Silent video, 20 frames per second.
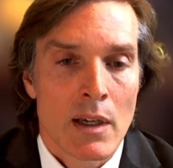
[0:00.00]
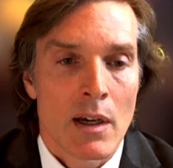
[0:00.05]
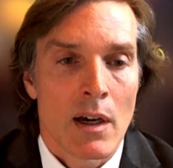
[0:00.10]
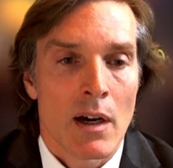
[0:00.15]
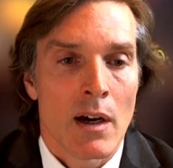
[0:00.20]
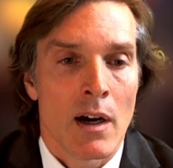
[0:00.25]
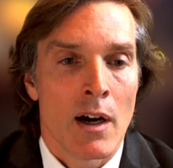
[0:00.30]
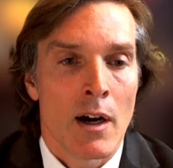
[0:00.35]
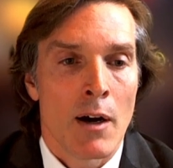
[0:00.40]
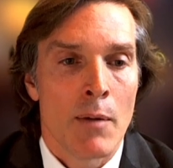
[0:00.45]

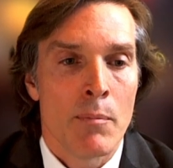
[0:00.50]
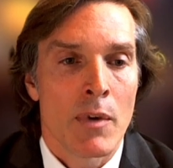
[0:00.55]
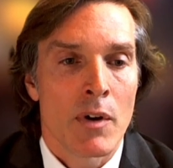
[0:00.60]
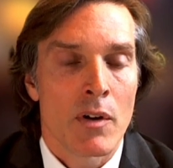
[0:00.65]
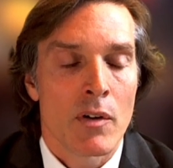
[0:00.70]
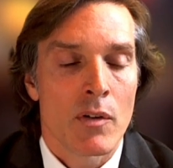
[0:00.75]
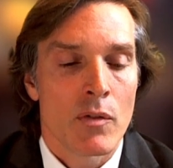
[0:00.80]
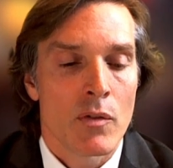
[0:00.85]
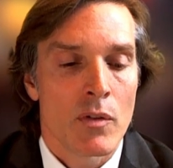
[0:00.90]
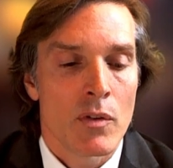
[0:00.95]

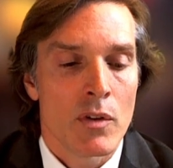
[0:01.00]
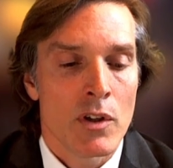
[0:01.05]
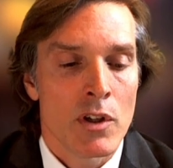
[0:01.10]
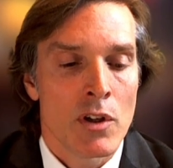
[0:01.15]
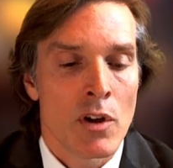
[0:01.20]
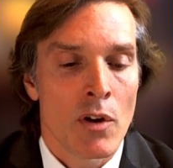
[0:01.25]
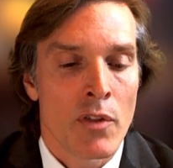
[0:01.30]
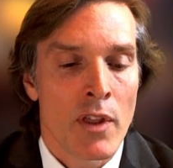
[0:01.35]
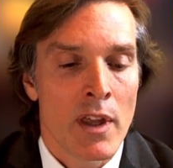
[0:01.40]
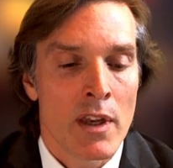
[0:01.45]

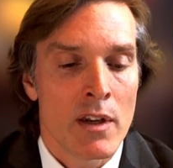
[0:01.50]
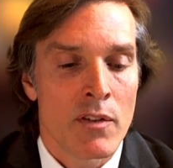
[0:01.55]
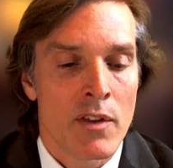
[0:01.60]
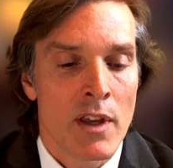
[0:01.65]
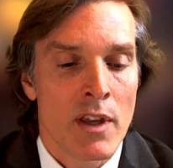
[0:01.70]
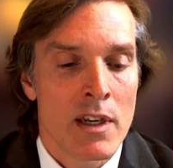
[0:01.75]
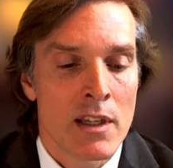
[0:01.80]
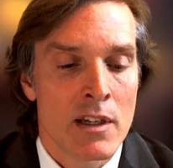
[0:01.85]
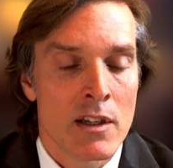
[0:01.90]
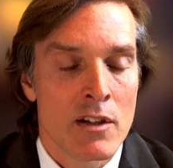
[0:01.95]

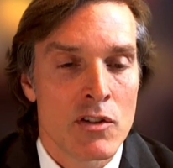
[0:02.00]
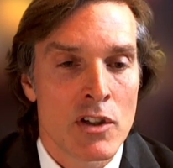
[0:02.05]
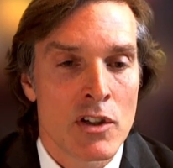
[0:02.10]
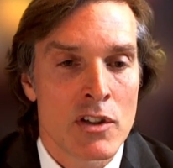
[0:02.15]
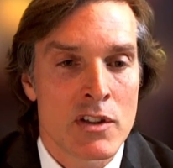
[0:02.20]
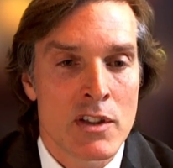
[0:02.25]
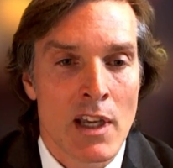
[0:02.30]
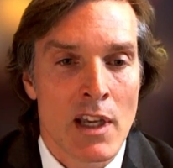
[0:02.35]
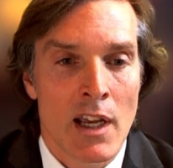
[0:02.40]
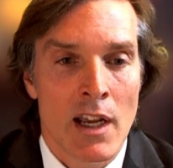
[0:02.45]
They didn't
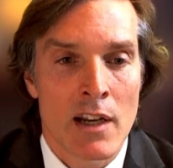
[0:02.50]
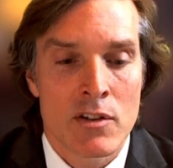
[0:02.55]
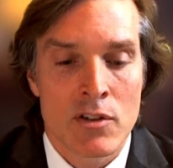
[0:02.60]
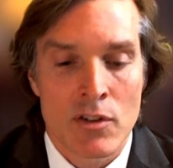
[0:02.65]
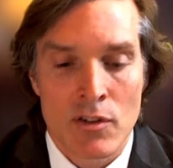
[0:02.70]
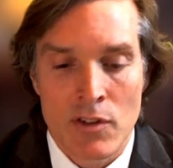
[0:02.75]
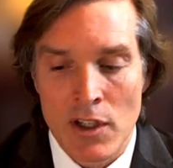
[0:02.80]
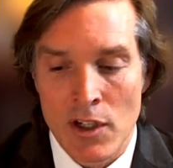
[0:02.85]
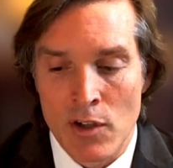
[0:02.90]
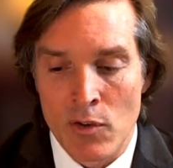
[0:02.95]
just enter
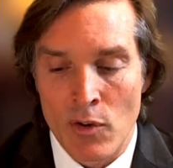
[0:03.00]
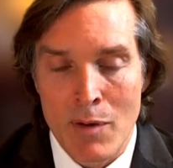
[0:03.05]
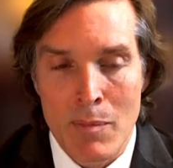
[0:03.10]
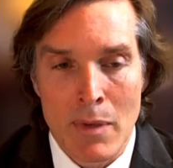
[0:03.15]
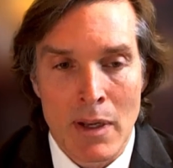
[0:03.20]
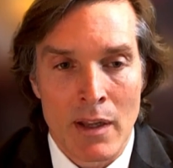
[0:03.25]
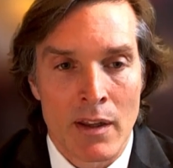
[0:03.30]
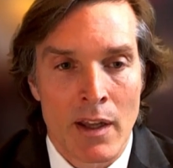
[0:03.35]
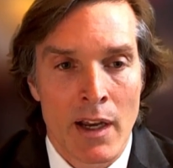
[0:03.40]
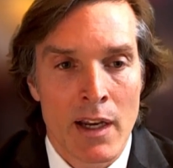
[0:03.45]
the
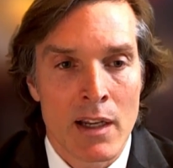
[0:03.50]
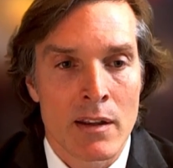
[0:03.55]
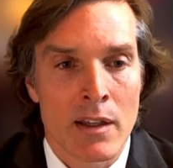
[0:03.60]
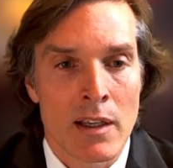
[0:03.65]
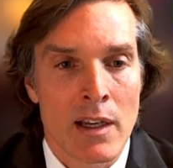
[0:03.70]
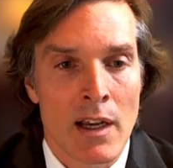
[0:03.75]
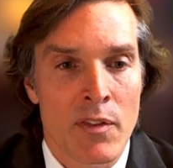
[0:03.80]
agreement lightly.